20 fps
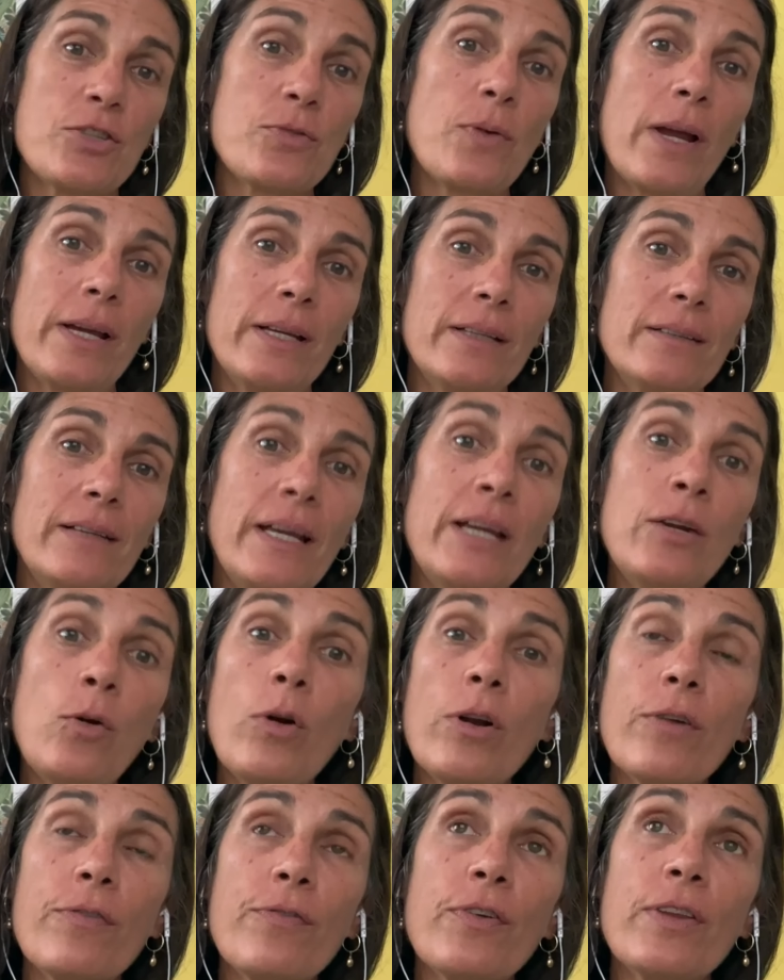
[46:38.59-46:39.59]
That's right.
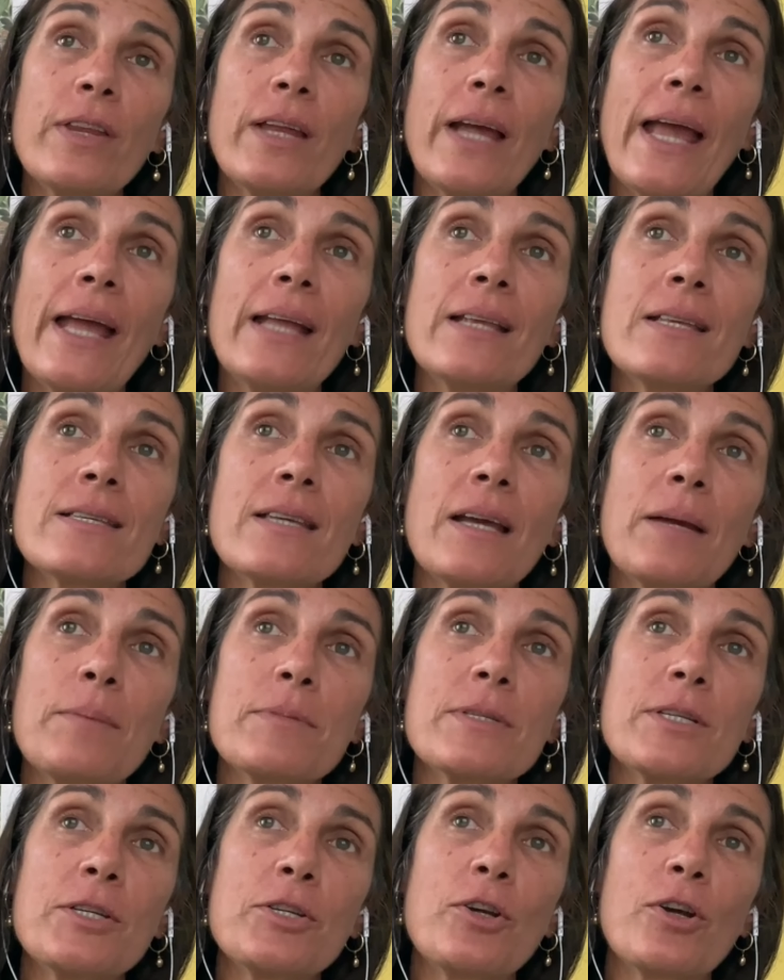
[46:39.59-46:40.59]
In order for the
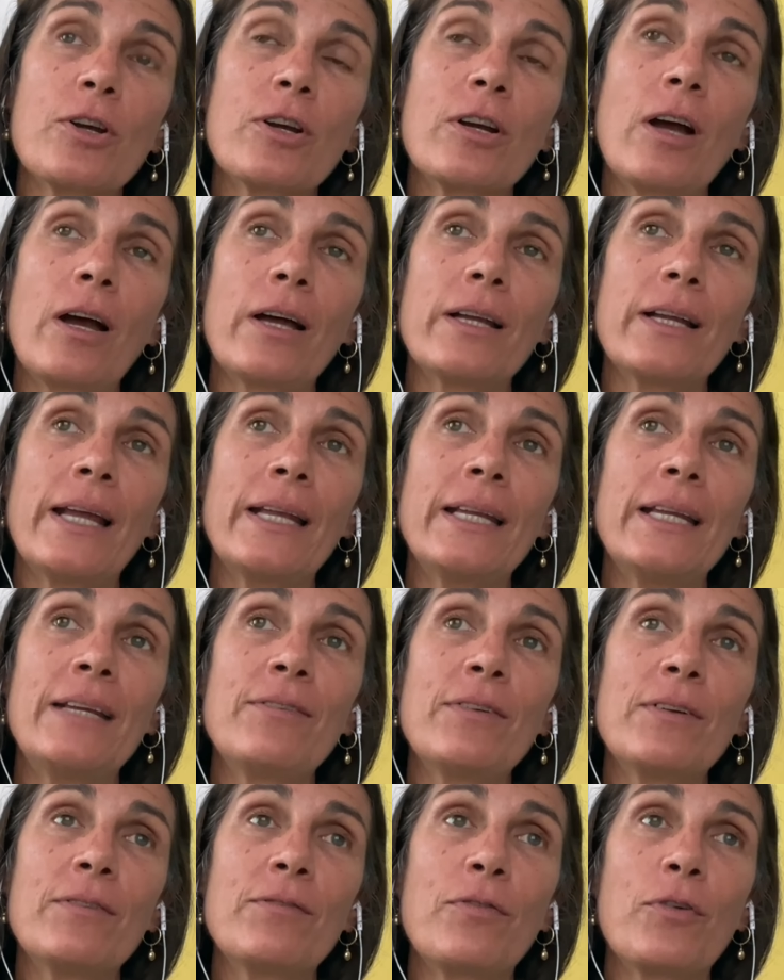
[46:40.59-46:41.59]
enzymes in your gut and
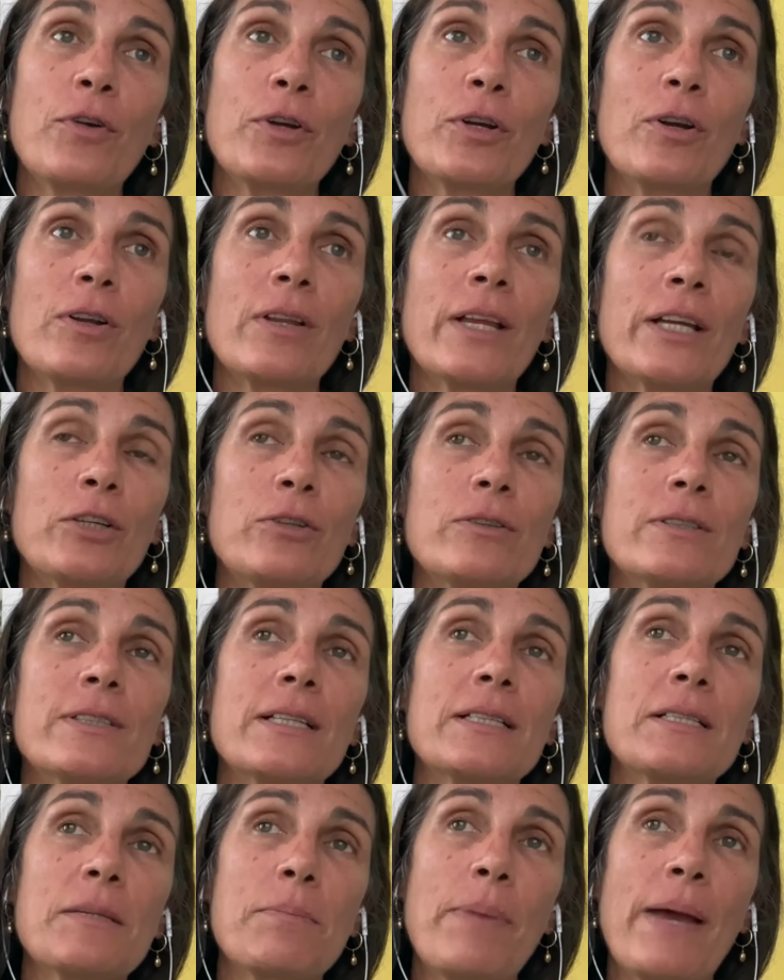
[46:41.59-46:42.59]
even for your, like you
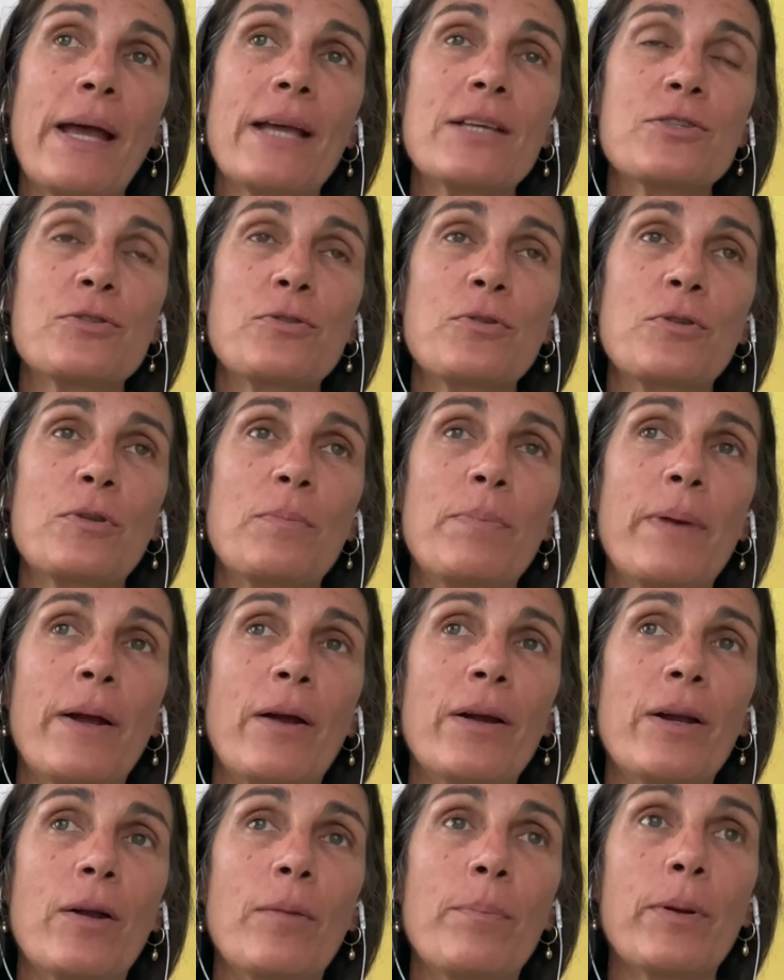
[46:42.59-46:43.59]
said, to pass through the
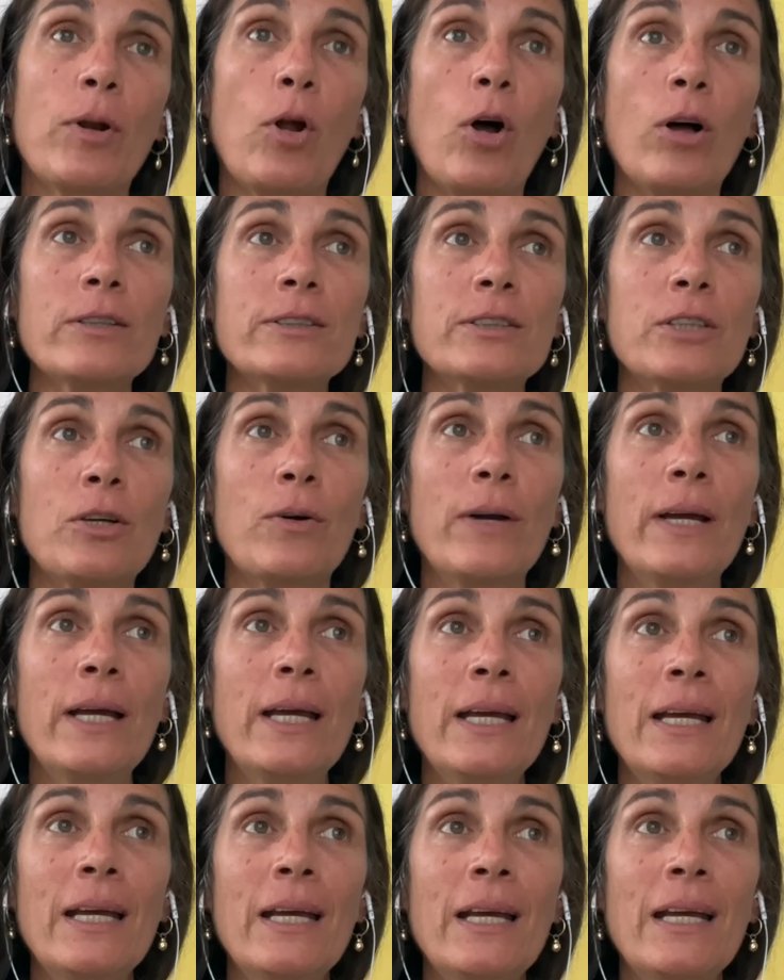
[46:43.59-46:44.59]
barrier, but also
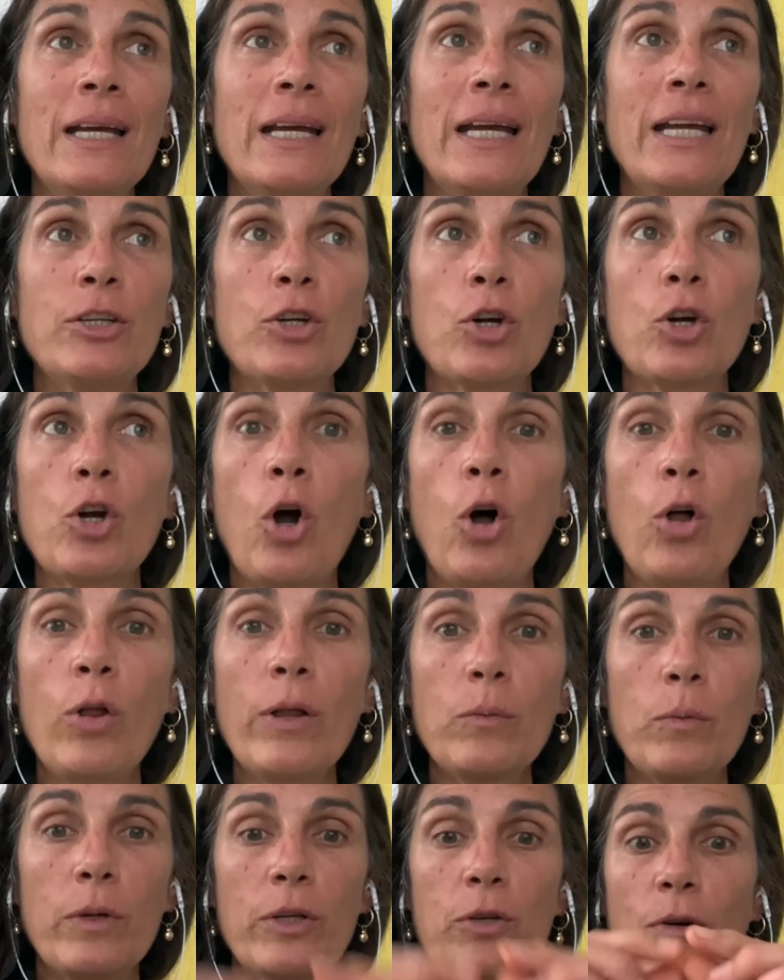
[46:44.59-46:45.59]
in your
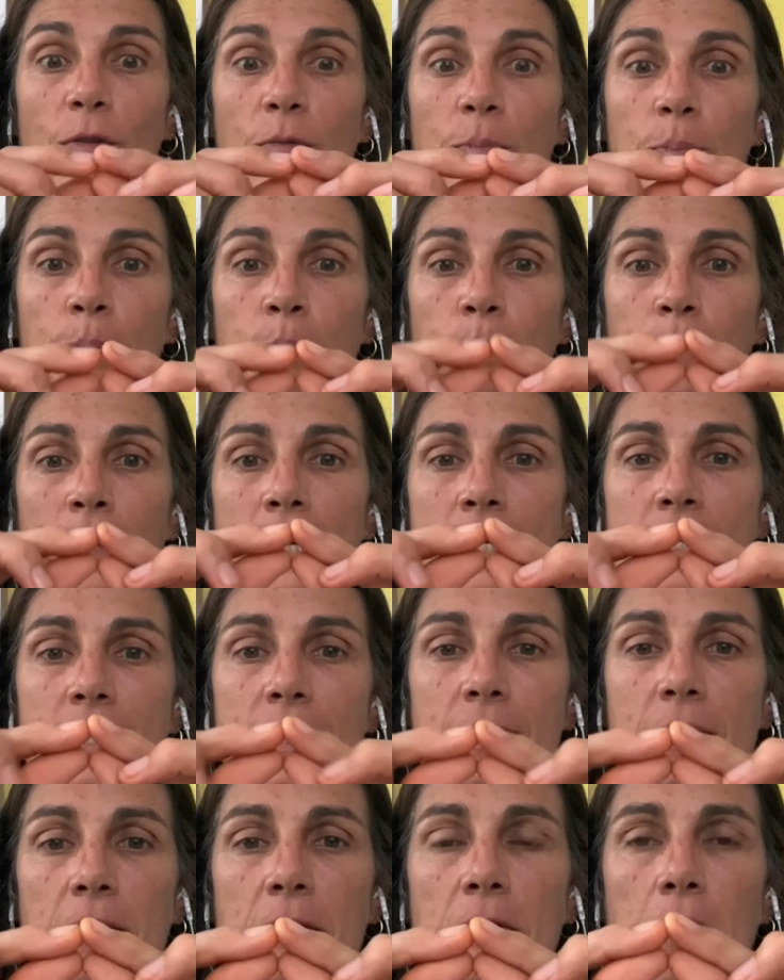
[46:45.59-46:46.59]
colon, when you have
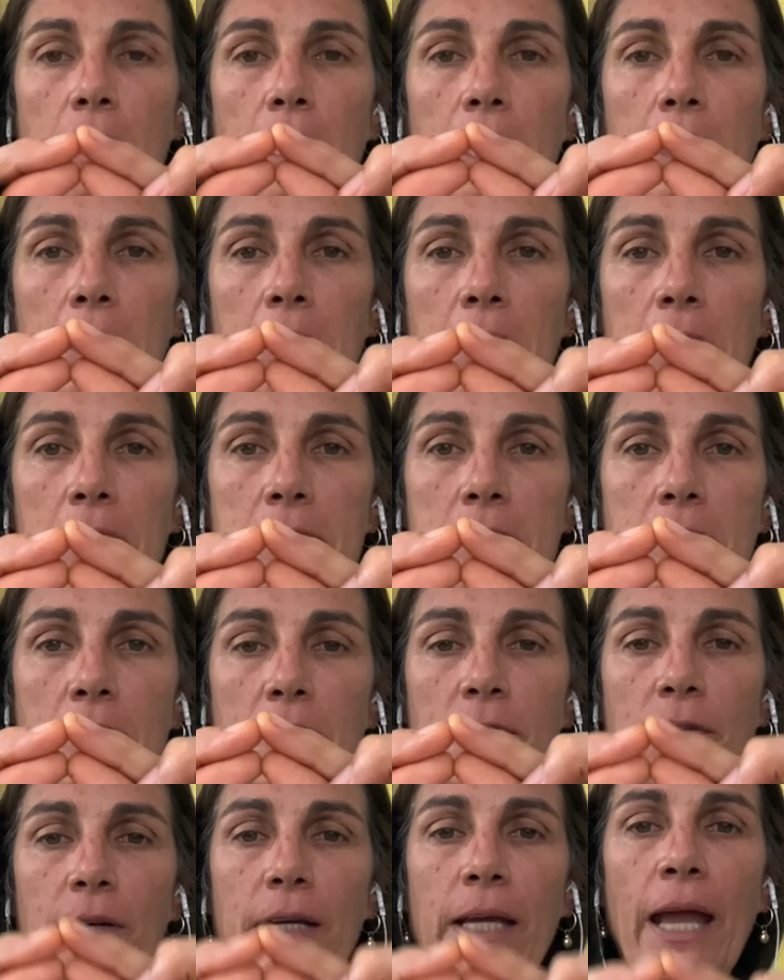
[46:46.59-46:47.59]
pieces even like this
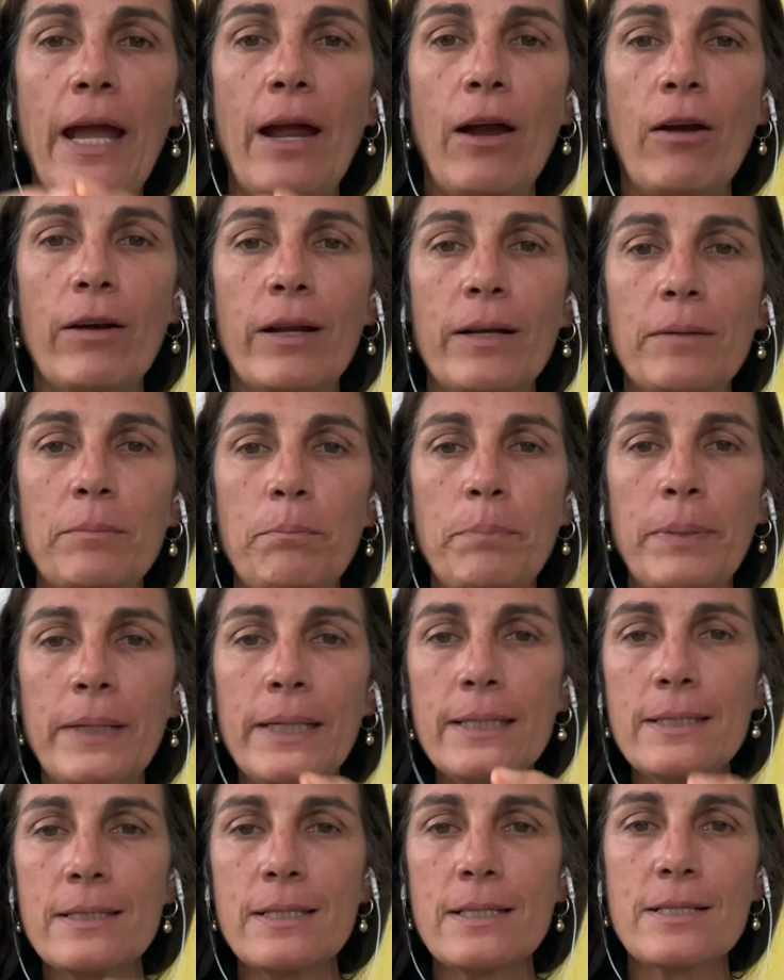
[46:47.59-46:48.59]
of a carrot and
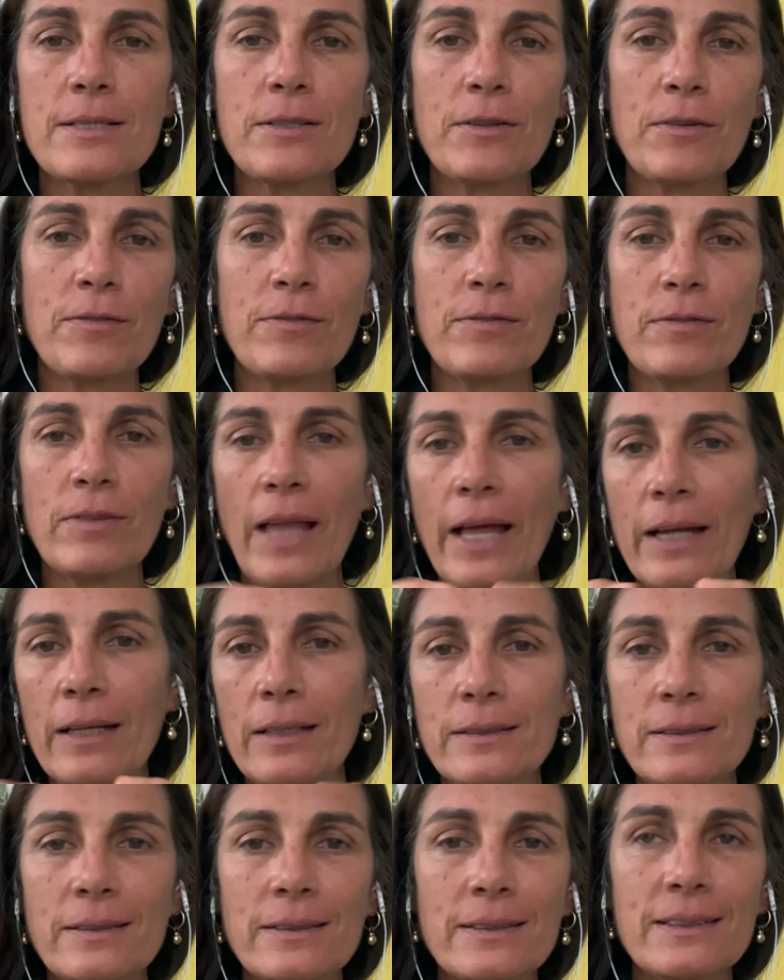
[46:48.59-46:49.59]
pieces of
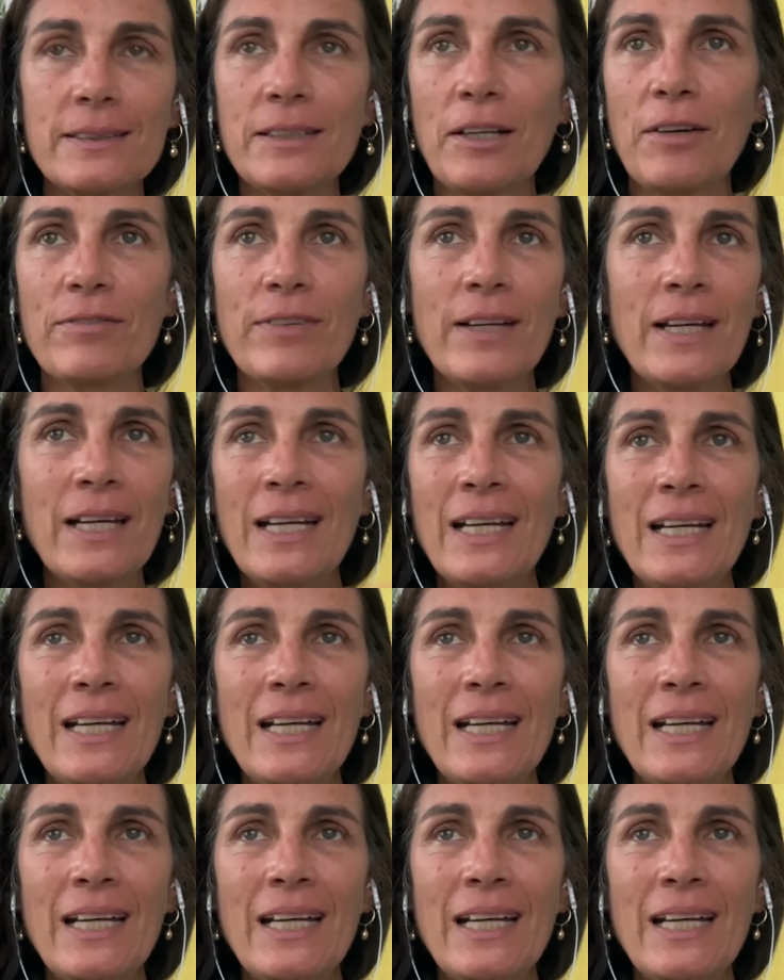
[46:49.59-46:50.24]
lettuce and stuff,